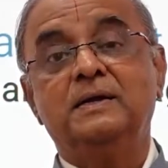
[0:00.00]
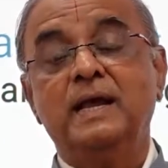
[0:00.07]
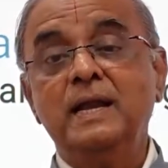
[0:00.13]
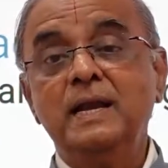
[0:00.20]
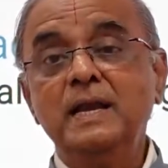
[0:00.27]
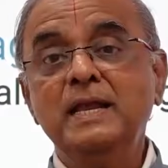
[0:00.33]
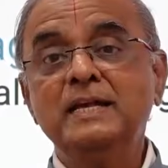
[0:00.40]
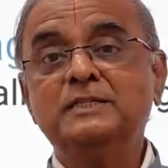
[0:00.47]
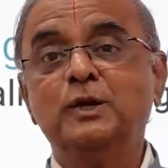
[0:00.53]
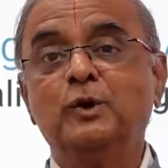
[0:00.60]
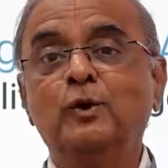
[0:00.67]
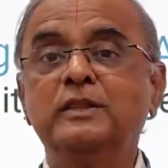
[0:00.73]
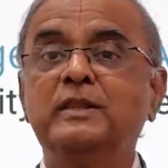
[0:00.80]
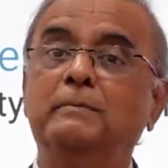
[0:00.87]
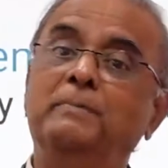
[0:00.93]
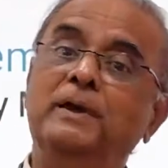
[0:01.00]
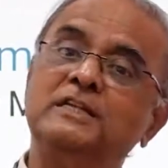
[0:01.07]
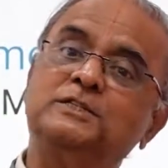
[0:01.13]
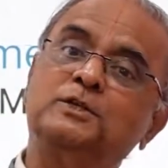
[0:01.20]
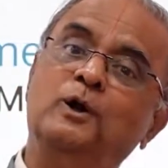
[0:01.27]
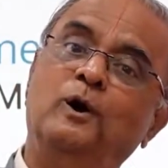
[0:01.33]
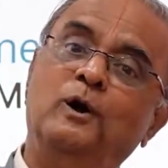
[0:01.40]
10 years ago, the
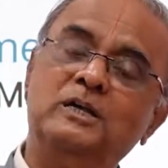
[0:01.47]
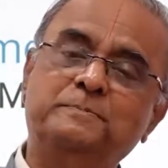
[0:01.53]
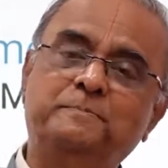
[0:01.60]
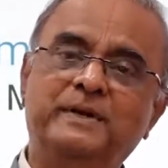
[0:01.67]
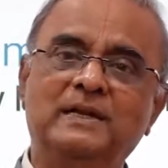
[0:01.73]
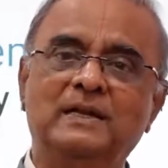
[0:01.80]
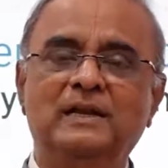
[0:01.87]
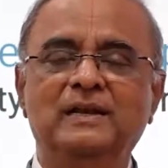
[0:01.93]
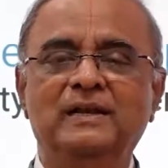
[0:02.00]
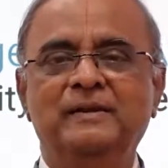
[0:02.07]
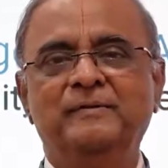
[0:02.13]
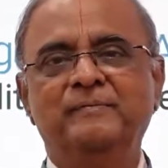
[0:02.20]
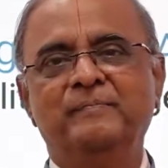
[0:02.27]
best hospital.